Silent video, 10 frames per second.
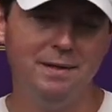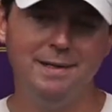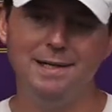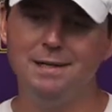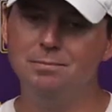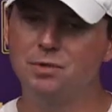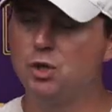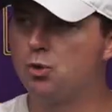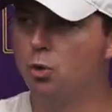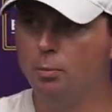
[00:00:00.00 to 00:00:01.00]

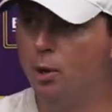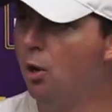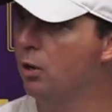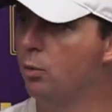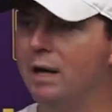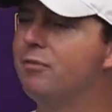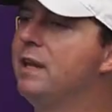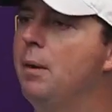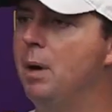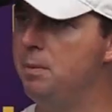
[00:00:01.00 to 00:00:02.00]
control the ball or whatever
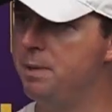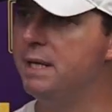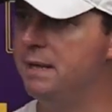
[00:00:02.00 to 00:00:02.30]
that might be